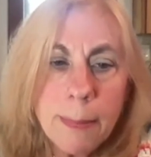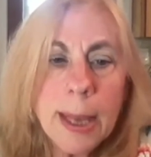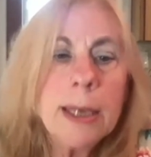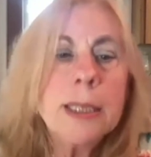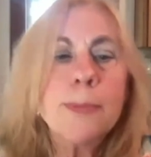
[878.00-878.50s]

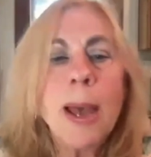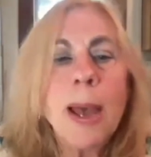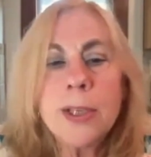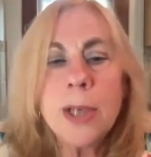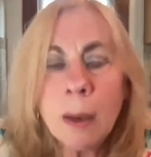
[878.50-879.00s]
because by
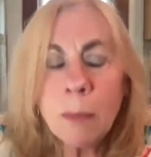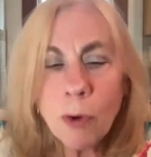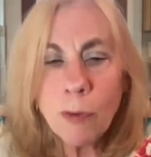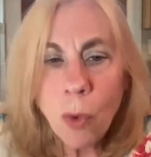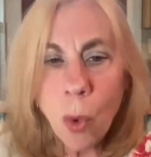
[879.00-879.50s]
the time
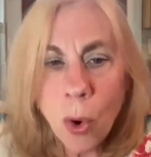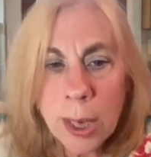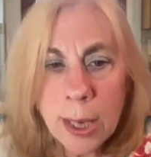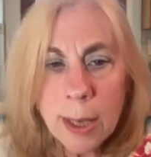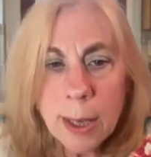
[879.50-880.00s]
we're
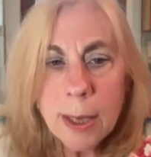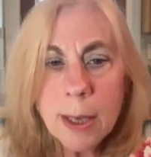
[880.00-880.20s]
40,